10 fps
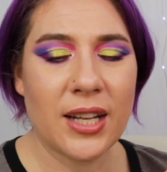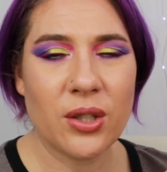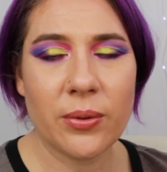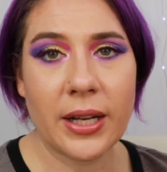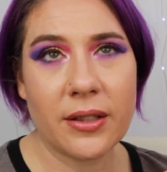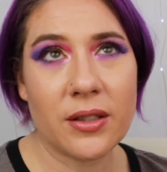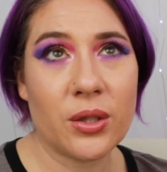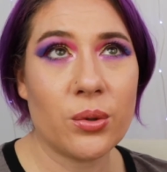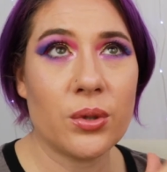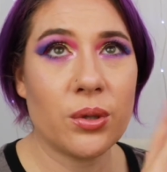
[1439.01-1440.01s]
I don't like to
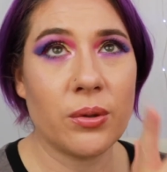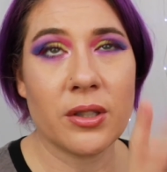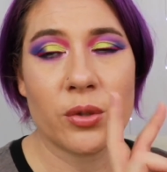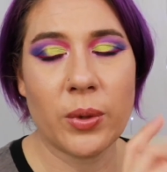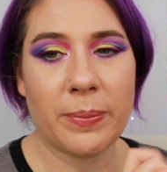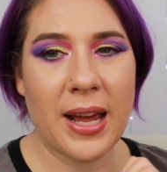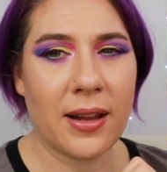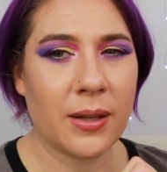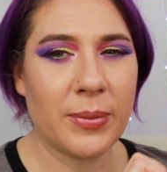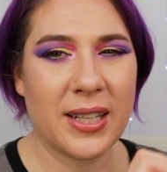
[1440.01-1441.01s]
do 2 looks, 1 palette